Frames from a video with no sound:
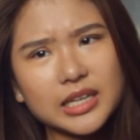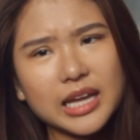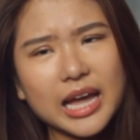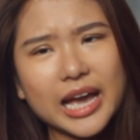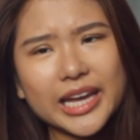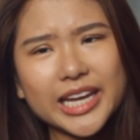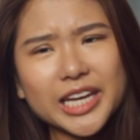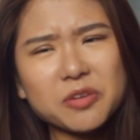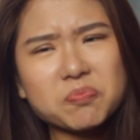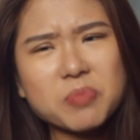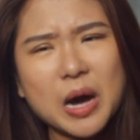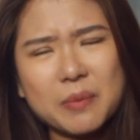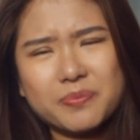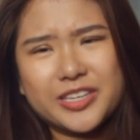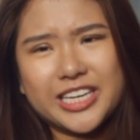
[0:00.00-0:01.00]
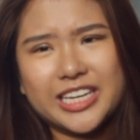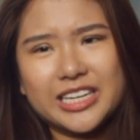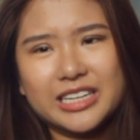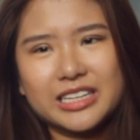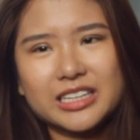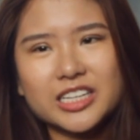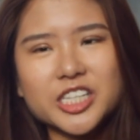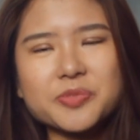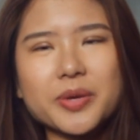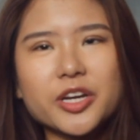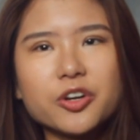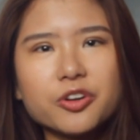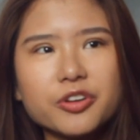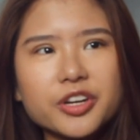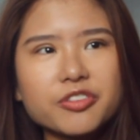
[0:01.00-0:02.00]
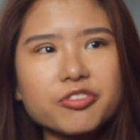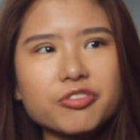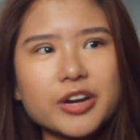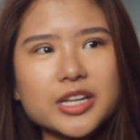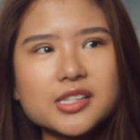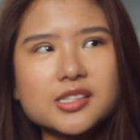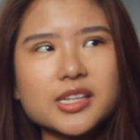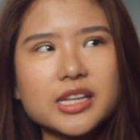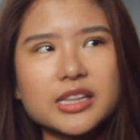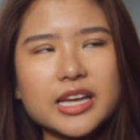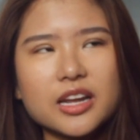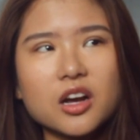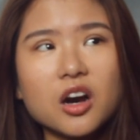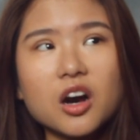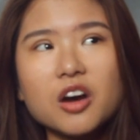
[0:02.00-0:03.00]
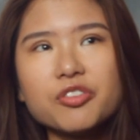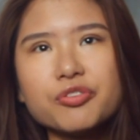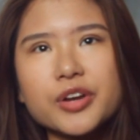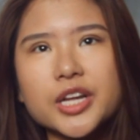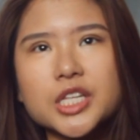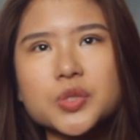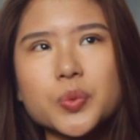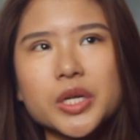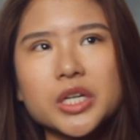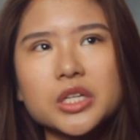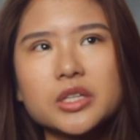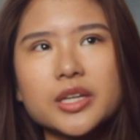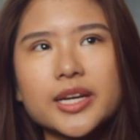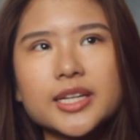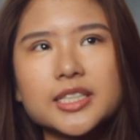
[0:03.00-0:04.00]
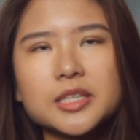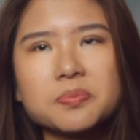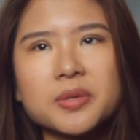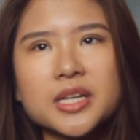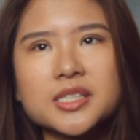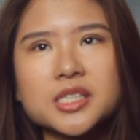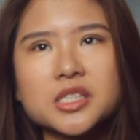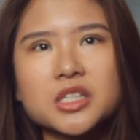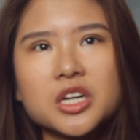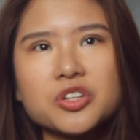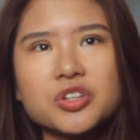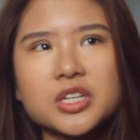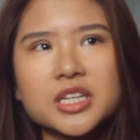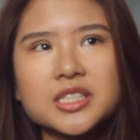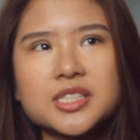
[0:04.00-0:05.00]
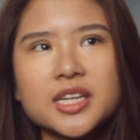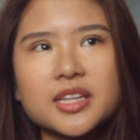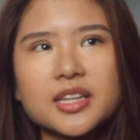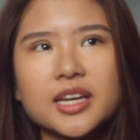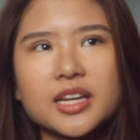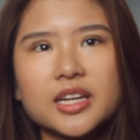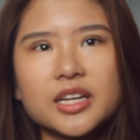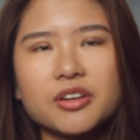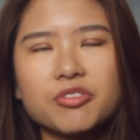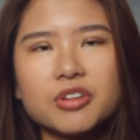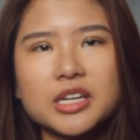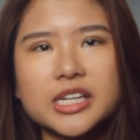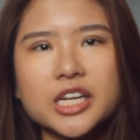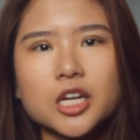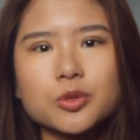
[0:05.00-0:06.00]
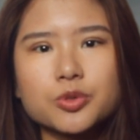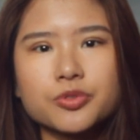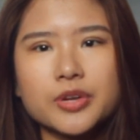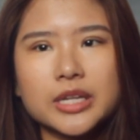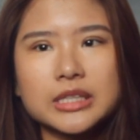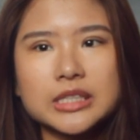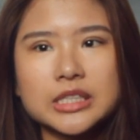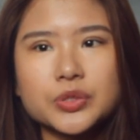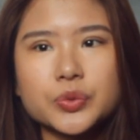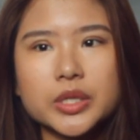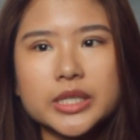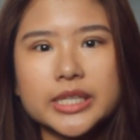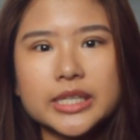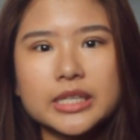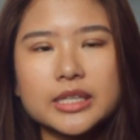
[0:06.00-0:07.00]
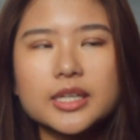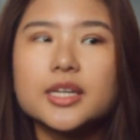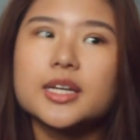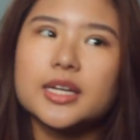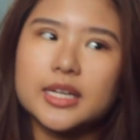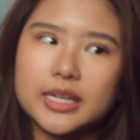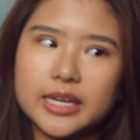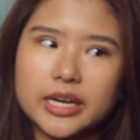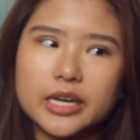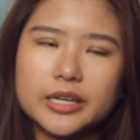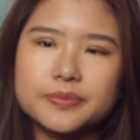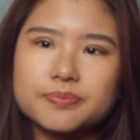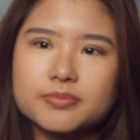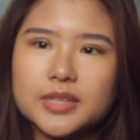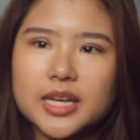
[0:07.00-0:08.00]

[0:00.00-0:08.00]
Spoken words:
I ate pumpkin because my Korean friend said that her friends, when they did plastic surgery, they said that it really helps with anti-swelling. Yeah.